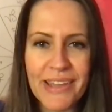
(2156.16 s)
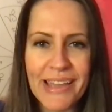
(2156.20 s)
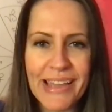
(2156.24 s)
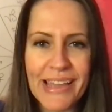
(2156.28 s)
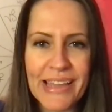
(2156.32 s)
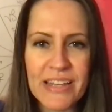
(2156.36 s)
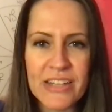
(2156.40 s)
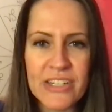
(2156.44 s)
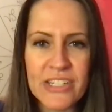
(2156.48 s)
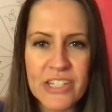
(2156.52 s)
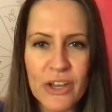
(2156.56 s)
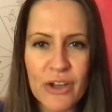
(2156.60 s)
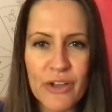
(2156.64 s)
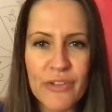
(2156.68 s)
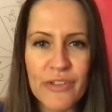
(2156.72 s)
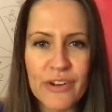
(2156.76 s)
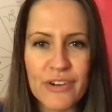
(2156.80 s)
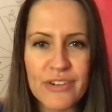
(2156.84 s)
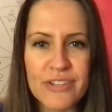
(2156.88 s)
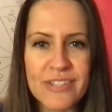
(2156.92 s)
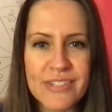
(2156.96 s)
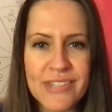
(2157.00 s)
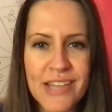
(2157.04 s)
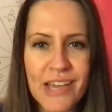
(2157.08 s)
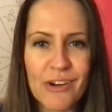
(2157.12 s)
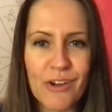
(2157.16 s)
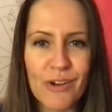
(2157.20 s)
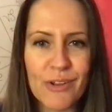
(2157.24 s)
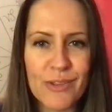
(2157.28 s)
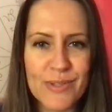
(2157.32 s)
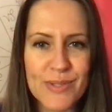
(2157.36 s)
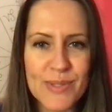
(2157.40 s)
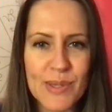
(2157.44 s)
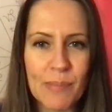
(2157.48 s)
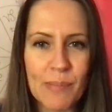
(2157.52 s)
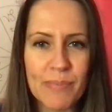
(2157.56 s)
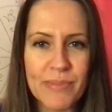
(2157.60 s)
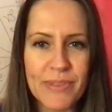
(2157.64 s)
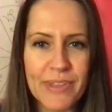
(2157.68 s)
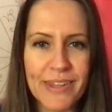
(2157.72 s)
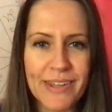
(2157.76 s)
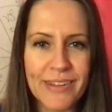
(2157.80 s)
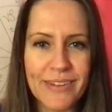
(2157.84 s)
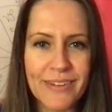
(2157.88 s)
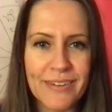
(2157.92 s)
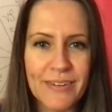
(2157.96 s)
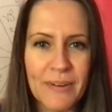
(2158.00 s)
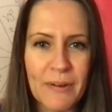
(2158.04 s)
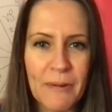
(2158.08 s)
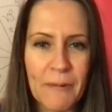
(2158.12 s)
until they're set on
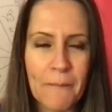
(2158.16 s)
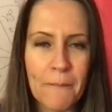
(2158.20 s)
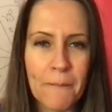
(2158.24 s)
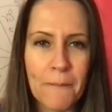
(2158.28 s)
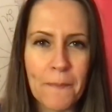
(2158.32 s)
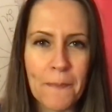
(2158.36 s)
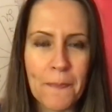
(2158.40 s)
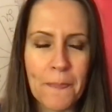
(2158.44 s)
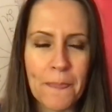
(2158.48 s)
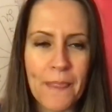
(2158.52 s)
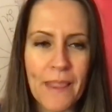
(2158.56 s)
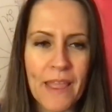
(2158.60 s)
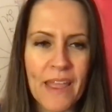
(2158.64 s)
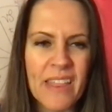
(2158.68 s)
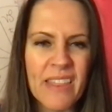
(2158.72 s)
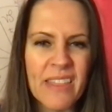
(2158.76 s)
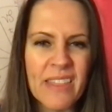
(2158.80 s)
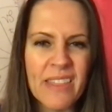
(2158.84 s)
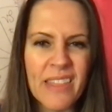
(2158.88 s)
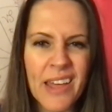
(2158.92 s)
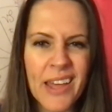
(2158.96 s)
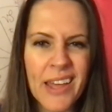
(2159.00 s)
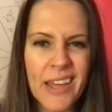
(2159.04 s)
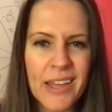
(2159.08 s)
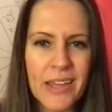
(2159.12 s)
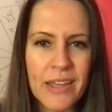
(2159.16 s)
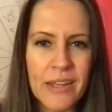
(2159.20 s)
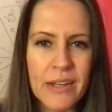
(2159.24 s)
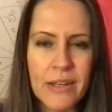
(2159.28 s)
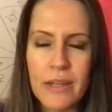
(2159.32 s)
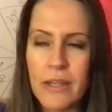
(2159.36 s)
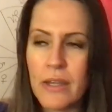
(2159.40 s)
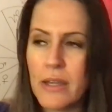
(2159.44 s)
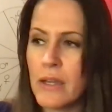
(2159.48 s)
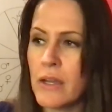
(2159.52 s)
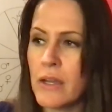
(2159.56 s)
something. And then